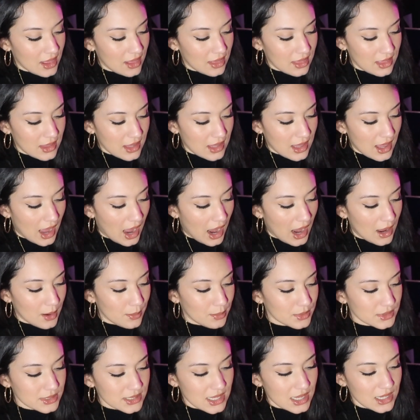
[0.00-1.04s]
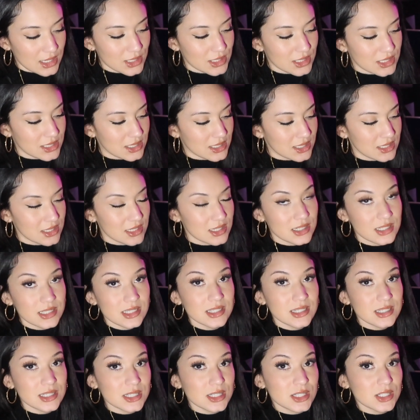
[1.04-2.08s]
the eye protection.
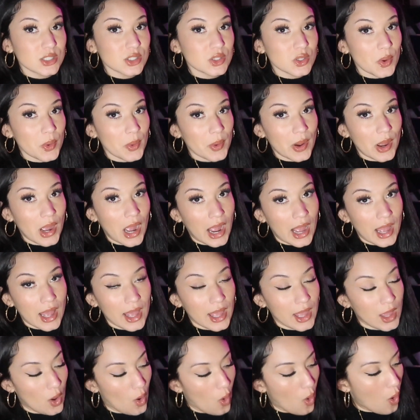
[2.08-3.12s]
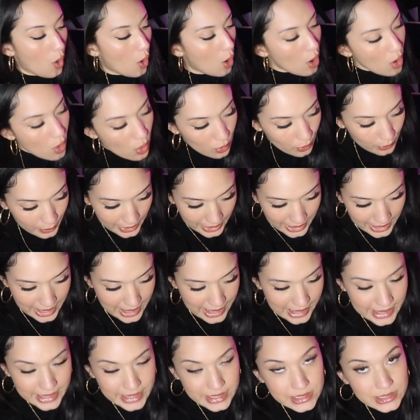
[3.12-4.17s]
So I
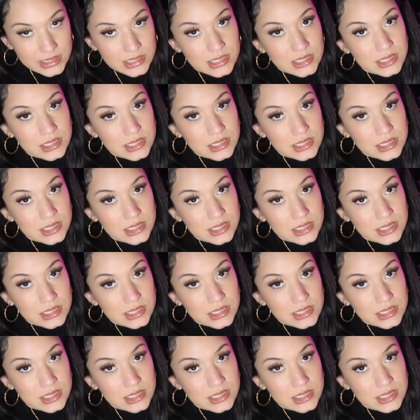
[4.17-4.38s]
always